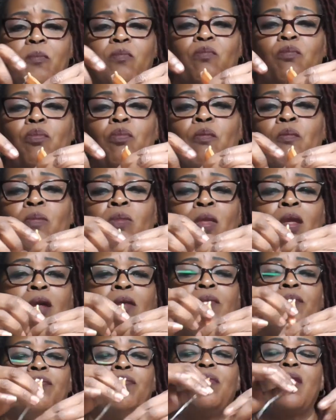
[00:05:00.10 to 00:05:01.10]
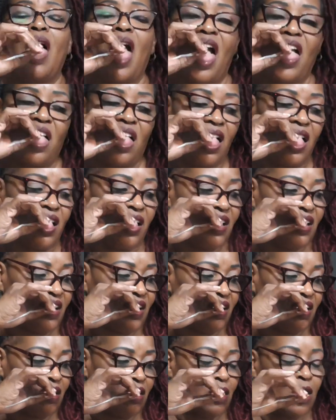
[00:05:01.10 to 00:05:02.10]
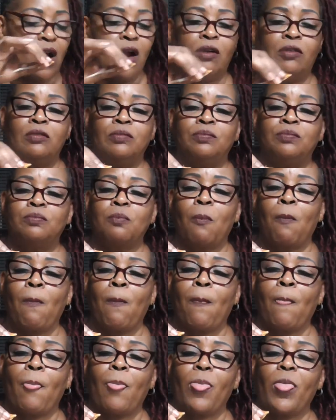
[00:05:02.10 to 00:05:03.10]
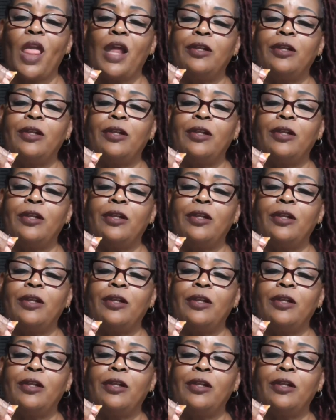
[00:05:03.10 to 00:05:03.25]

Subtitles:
(no one is talking)